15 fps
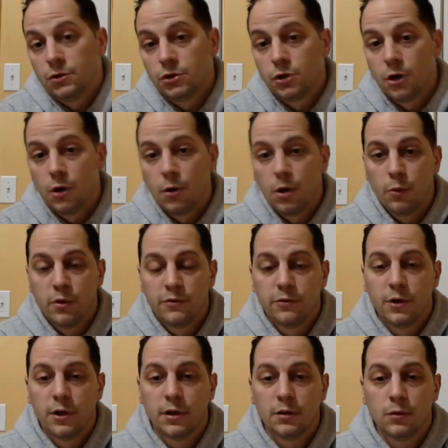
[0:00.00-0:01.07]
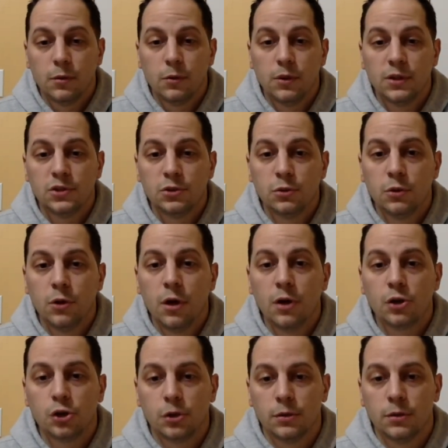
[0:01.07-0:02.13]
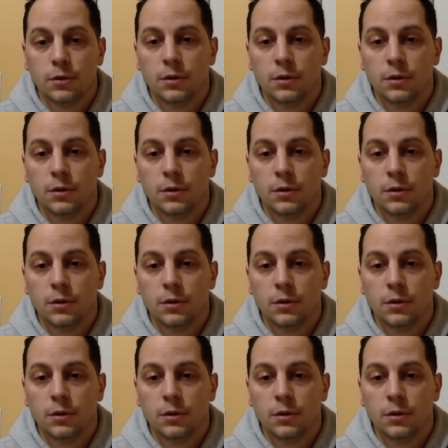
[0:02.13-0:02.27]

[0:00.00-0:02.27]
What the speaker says: So we figured, well, let's do an auction.